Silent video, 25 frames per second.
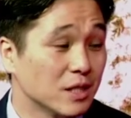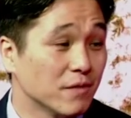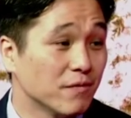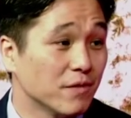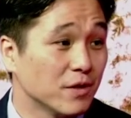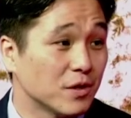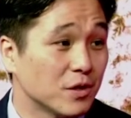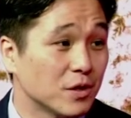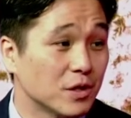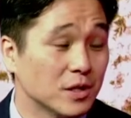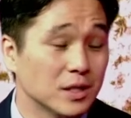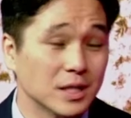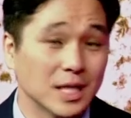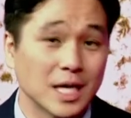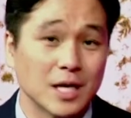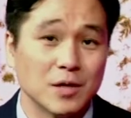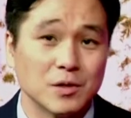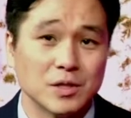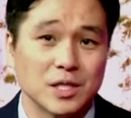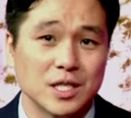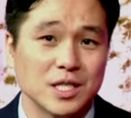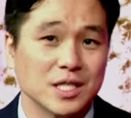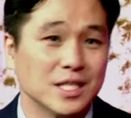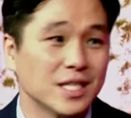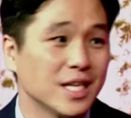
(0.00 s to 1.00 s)
difficult. Now
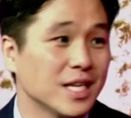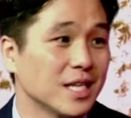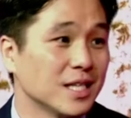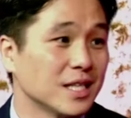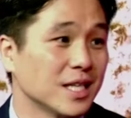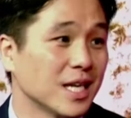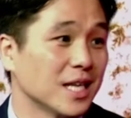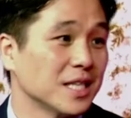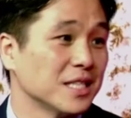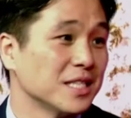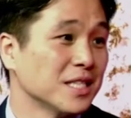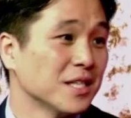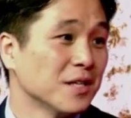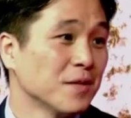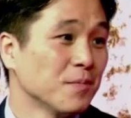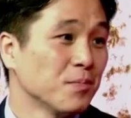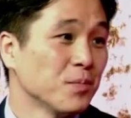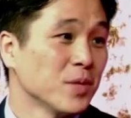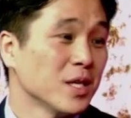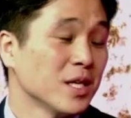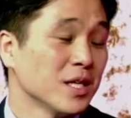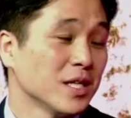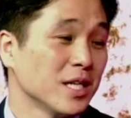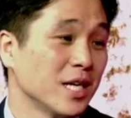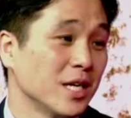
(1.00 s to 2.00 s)
they're saying that
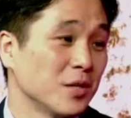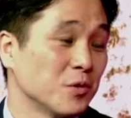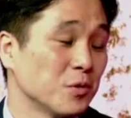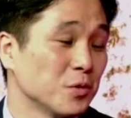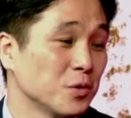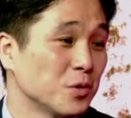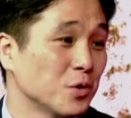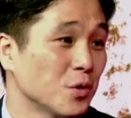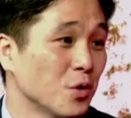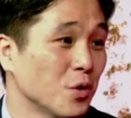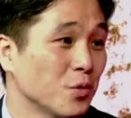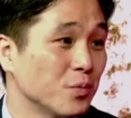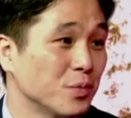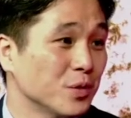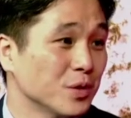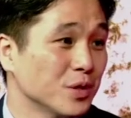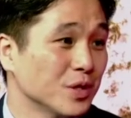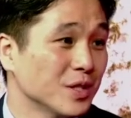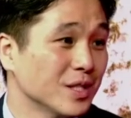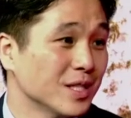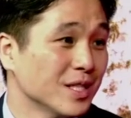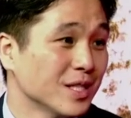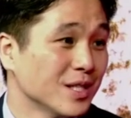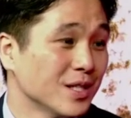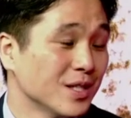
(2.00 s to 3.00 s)
they're going to
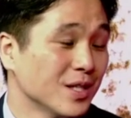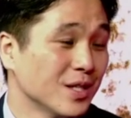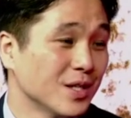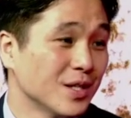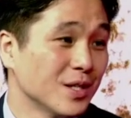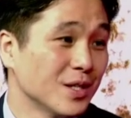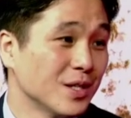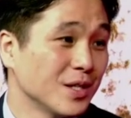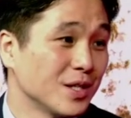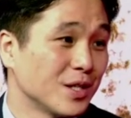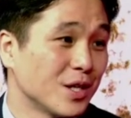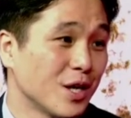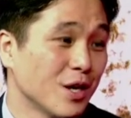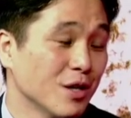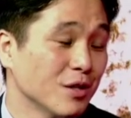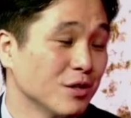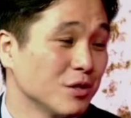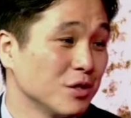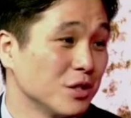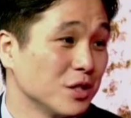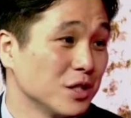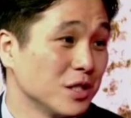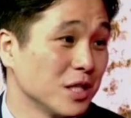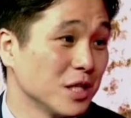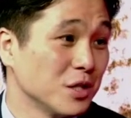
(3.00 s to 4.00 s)
open uh,
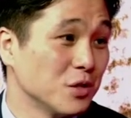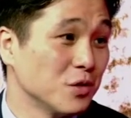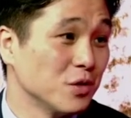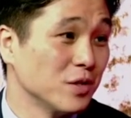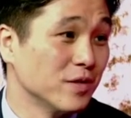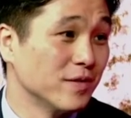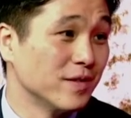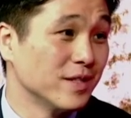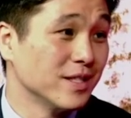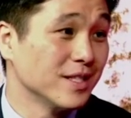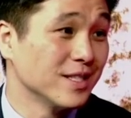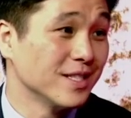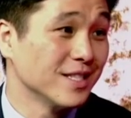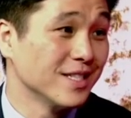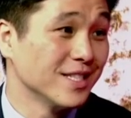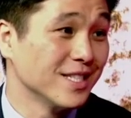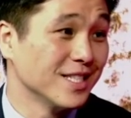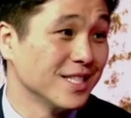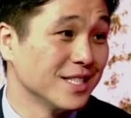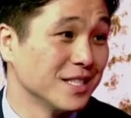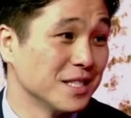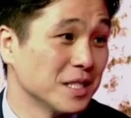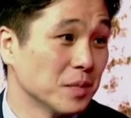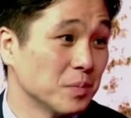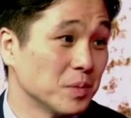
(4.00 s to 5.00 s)
colleges and university
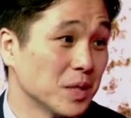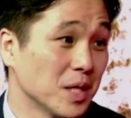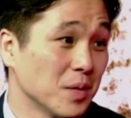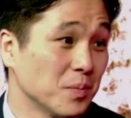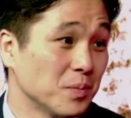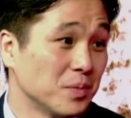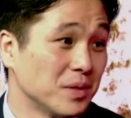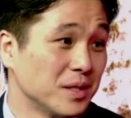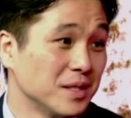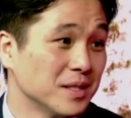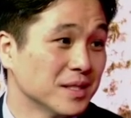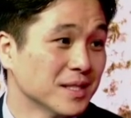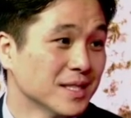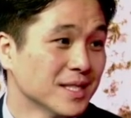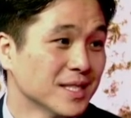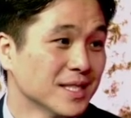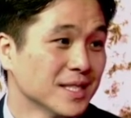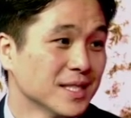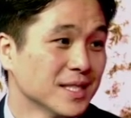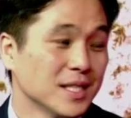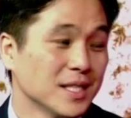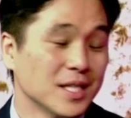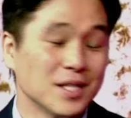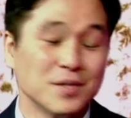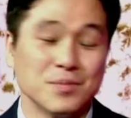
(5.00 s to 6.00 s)
in September,
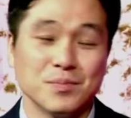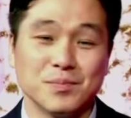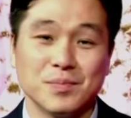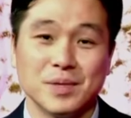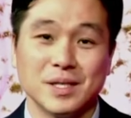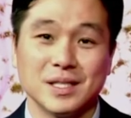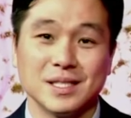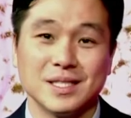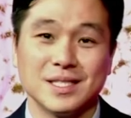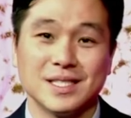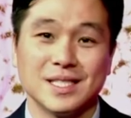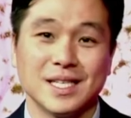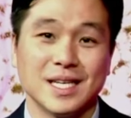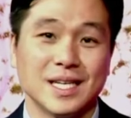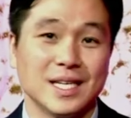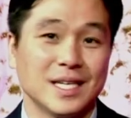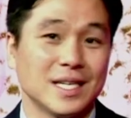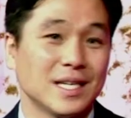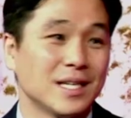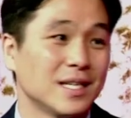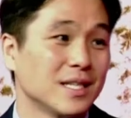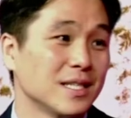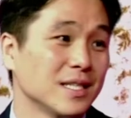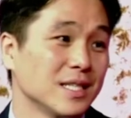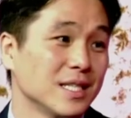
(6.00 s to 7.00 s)
um, but uh,
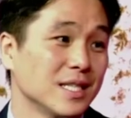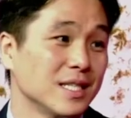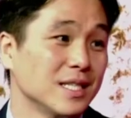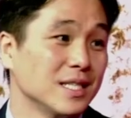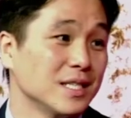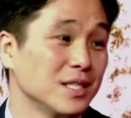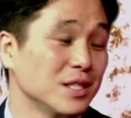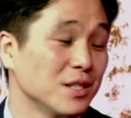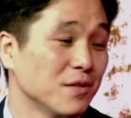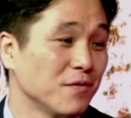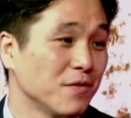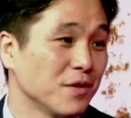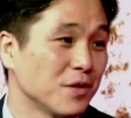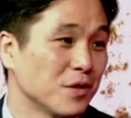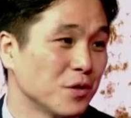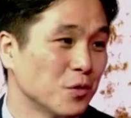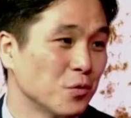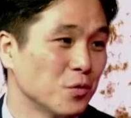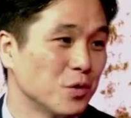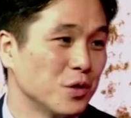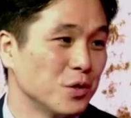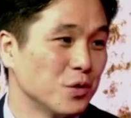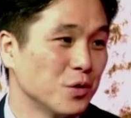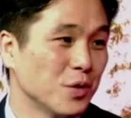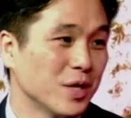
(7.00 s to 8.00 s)
it is difficult,
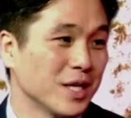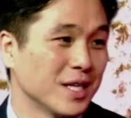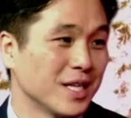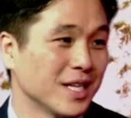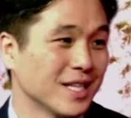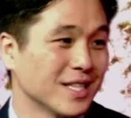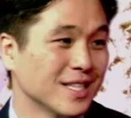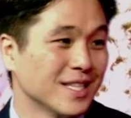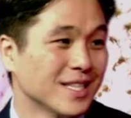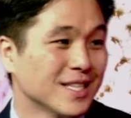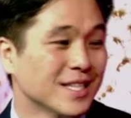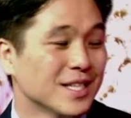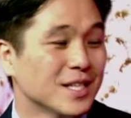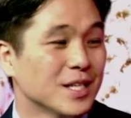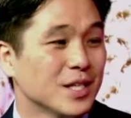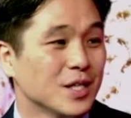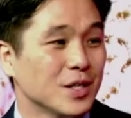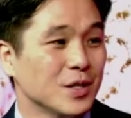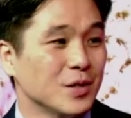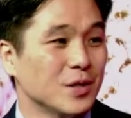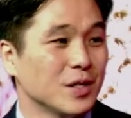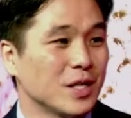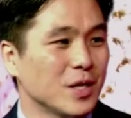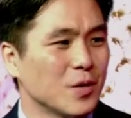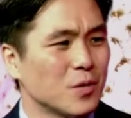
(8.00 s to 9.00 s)
where do I get,
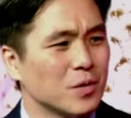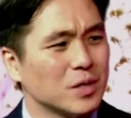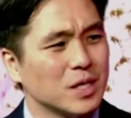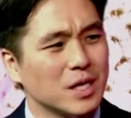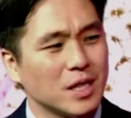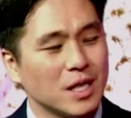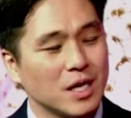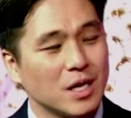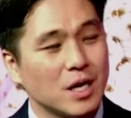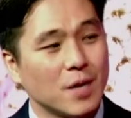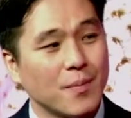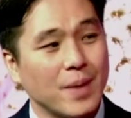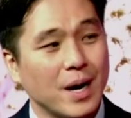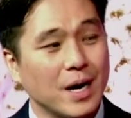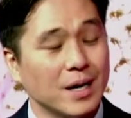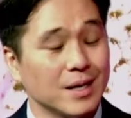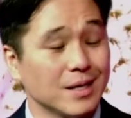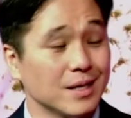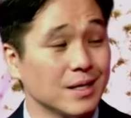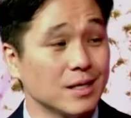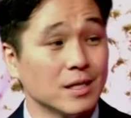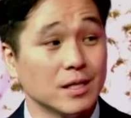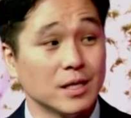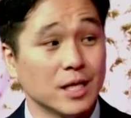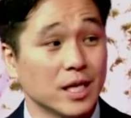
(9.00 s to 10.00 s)
you know, they only think about
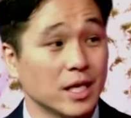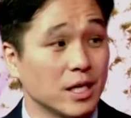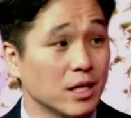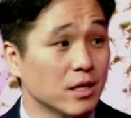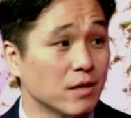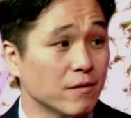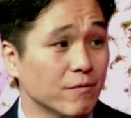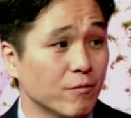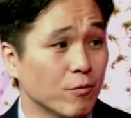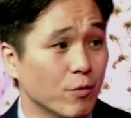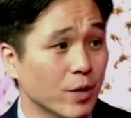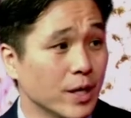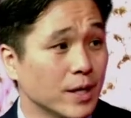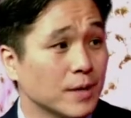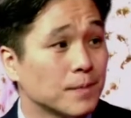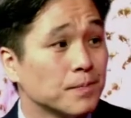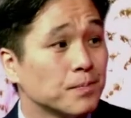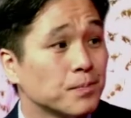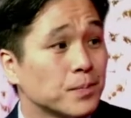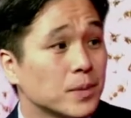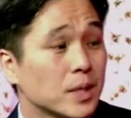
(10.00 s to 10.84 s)
it in a negative way.